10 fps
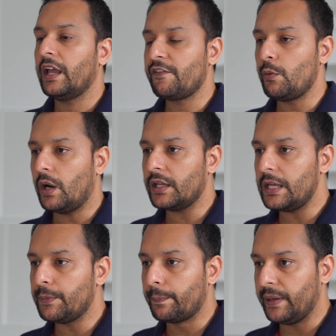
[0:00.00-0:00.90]
If you want to
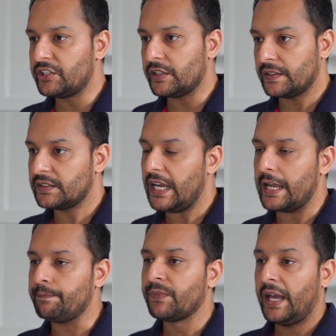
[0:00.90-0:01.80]
keep your budget the
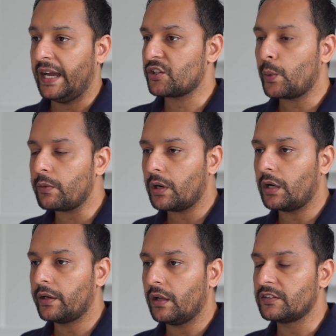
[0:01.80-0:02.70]
same at
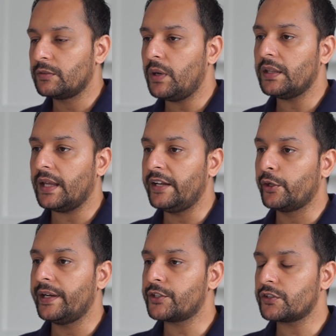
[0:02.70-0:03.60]
$2,100 a month and
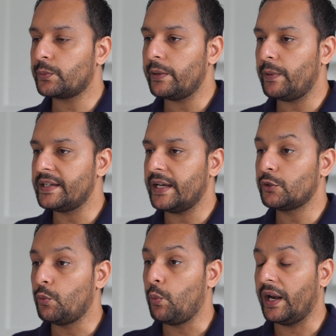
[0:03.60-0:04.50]
your interest rate went down
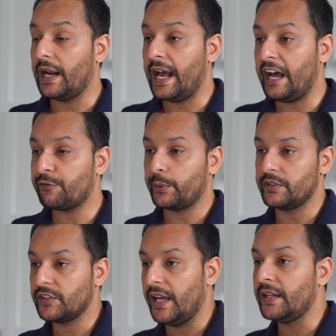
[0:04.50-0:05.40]
to
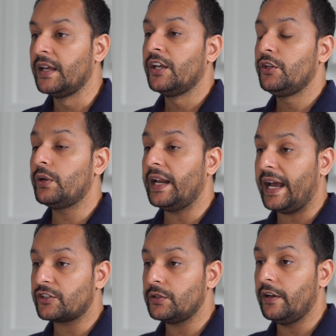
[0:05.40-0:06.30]
1.5%, you can
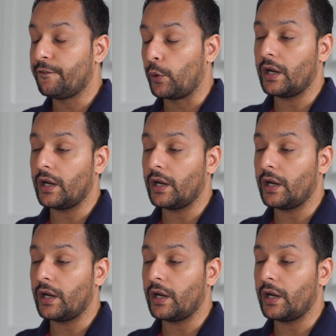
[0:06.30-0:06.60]
actually afford